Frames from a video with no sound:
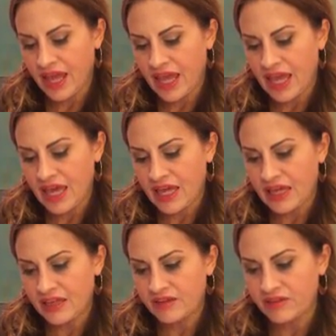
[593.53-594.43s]

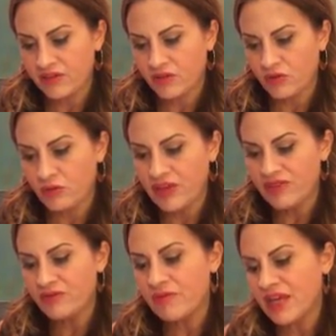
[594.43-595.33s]
And
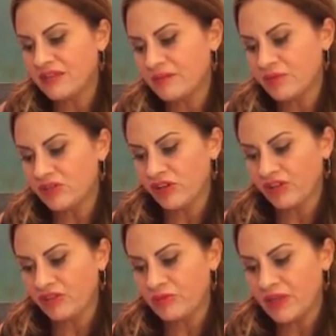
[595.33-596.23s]
we've made some
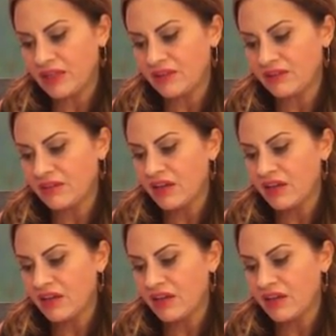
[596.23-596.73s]
adjustments,